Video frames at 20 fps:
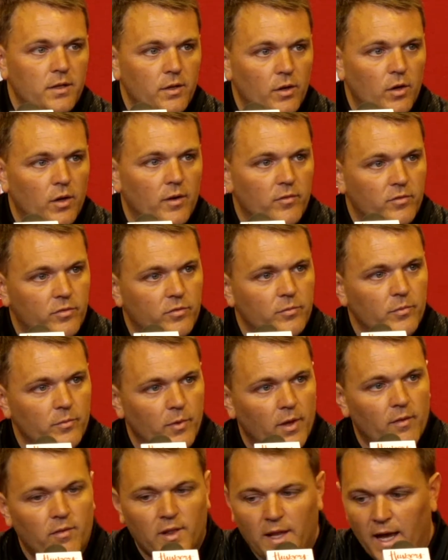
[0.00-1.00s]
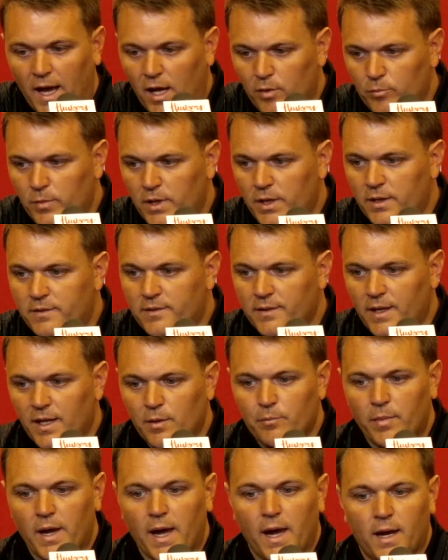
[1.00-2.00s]
you know, have allowed me to
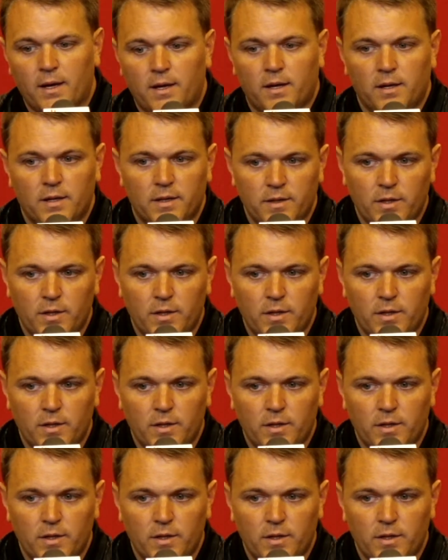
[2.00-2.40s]
get back.